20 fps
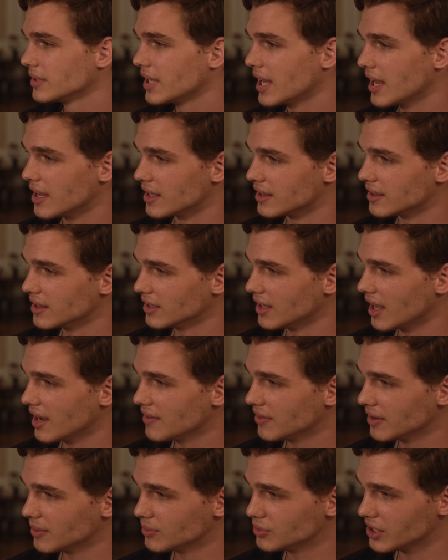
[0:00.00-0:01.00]
Kate, the
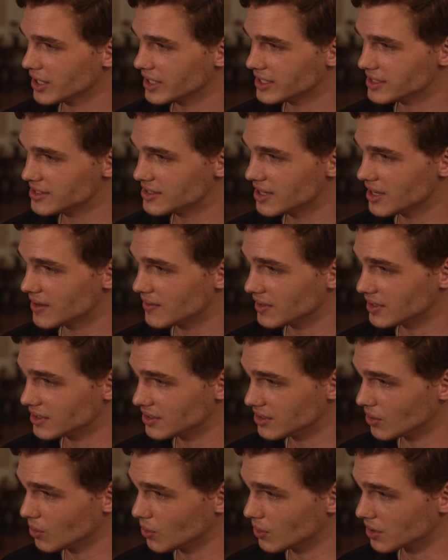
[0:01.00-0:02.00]
life I'm trying to save
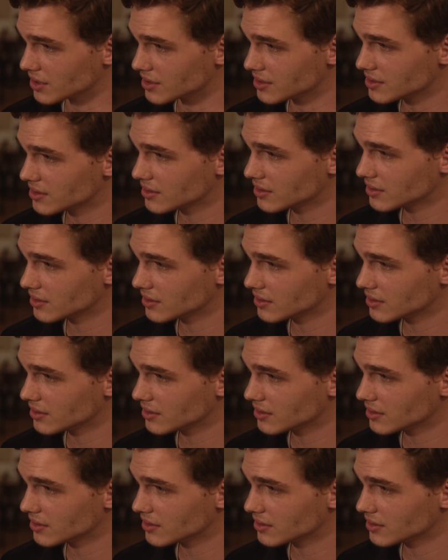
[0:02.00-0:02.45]
is yours.